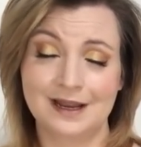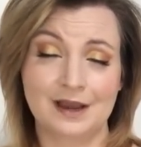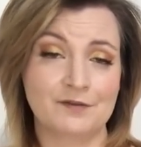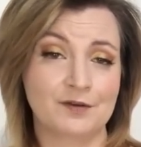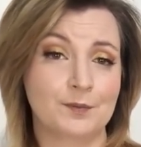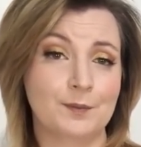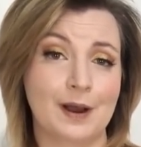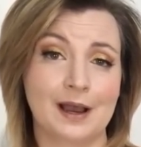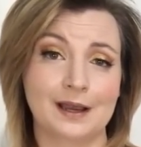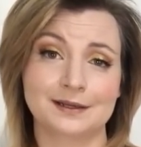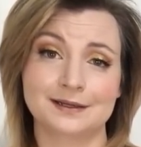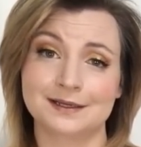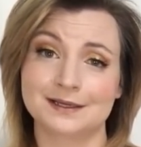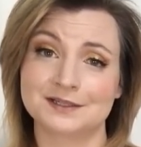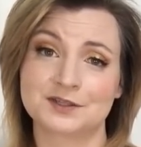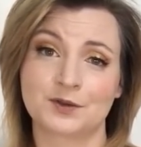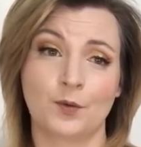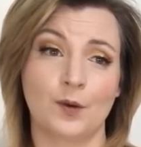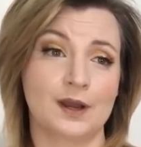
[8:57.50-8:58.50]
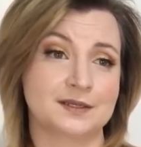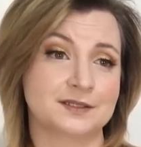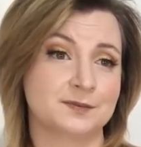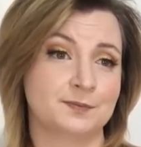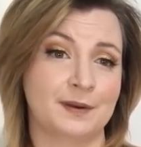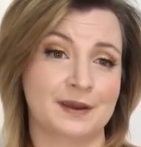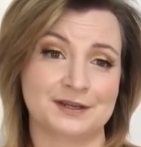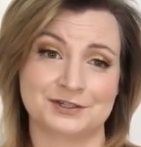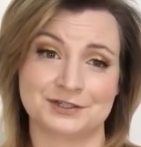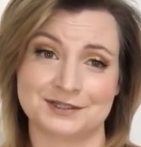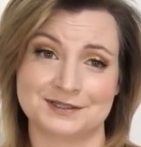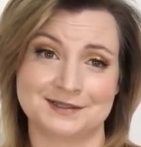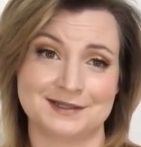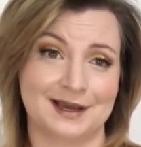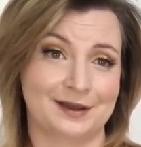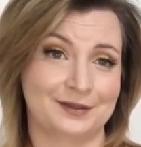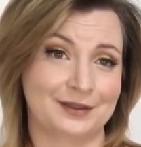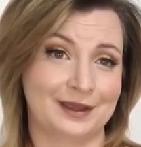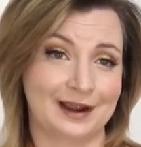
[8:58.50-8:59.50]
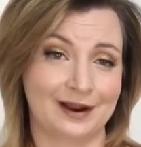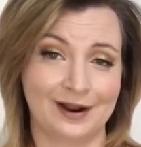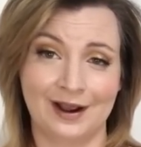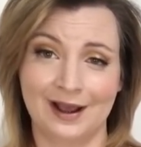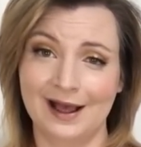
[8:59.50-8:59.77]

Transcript: Never mind, it's quite spacious down there.